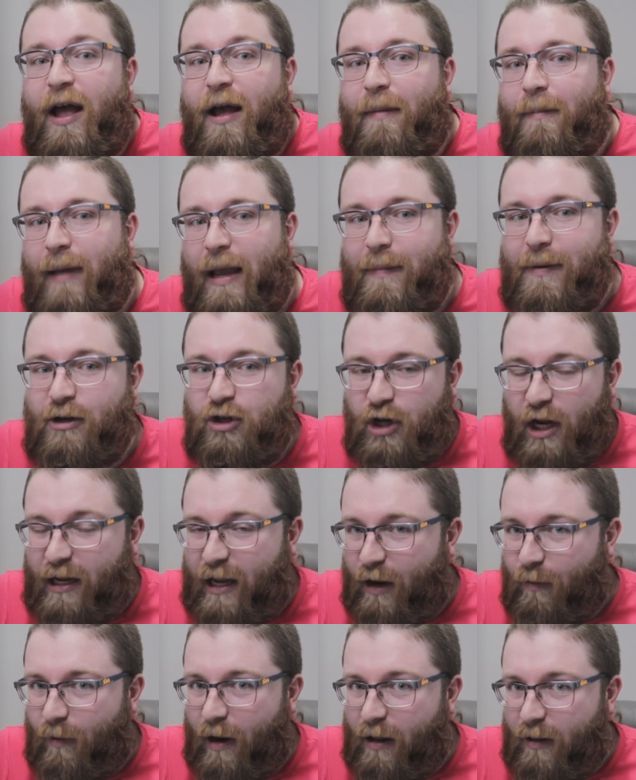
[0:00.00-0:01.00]
Maybe
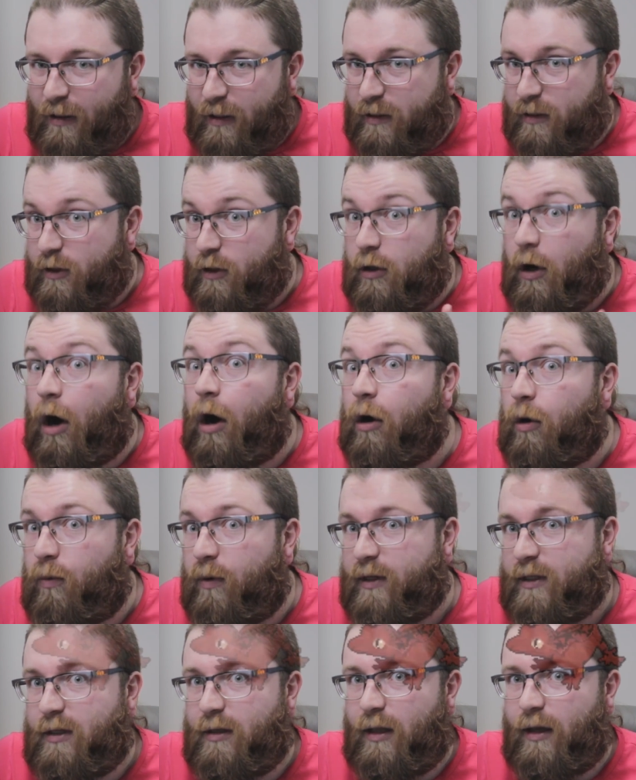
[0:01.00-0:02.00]
J.K. Rowling is dog
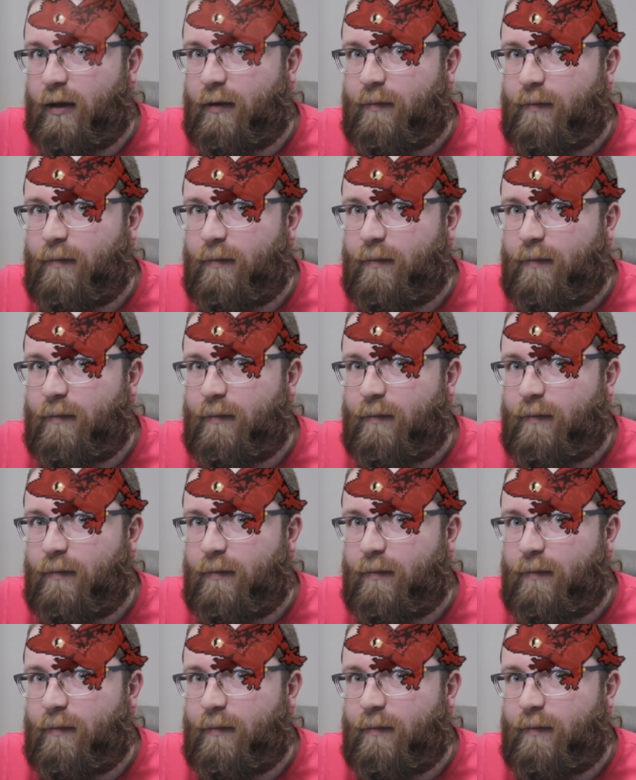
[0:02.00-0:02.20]
whistling.